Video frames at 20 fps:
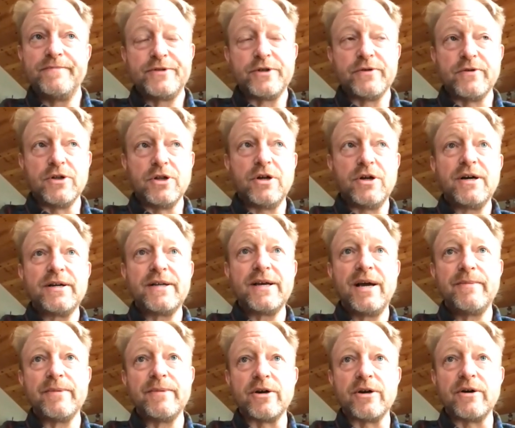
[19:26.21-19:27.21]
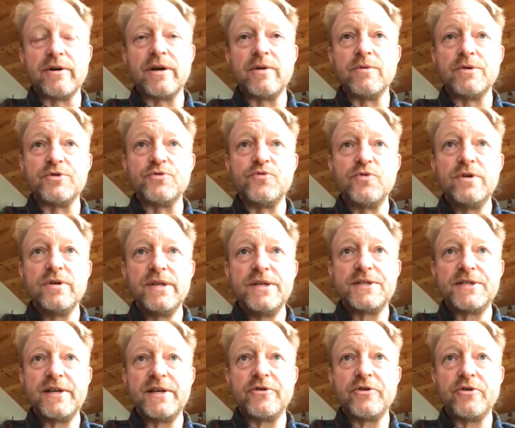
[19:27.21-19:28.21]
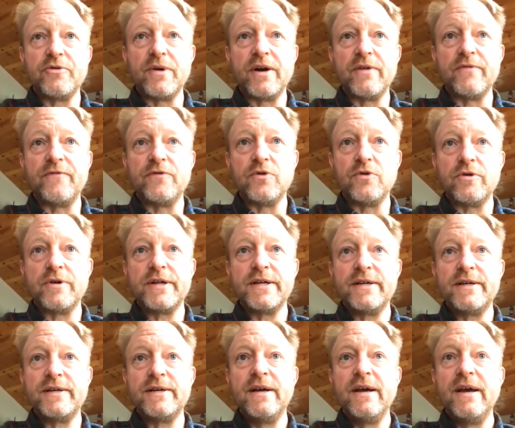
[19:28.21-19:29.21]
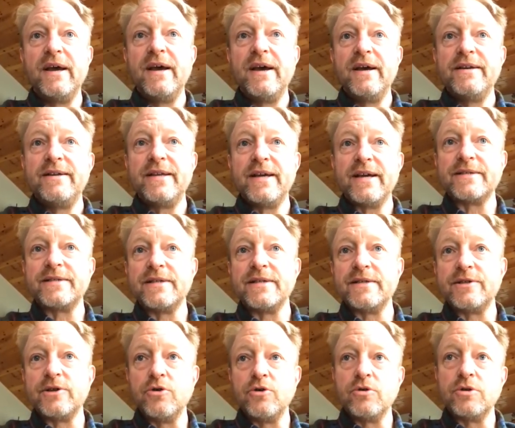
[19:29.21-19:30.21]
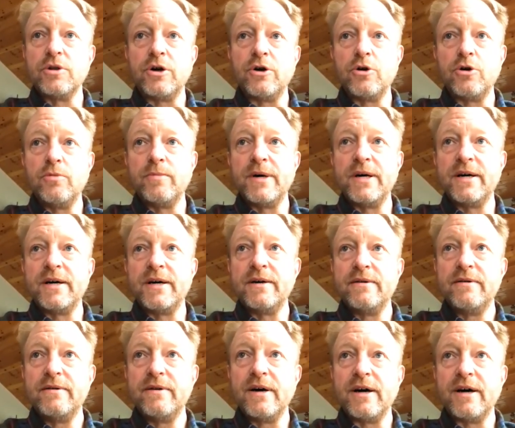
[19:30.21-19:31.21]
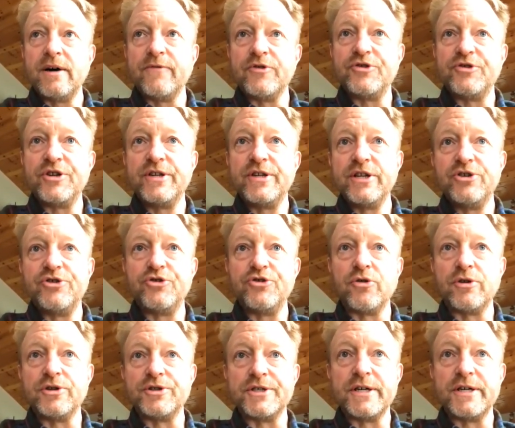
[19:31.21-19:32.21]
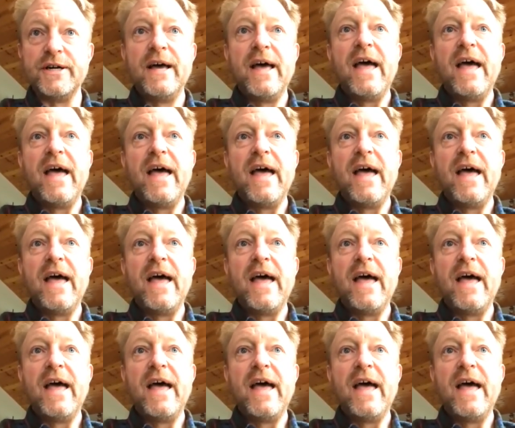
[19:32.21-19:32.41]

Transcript: So a long time ago, it was really centered around Florida, Texas, Oklahoma, Virginia, Georgia.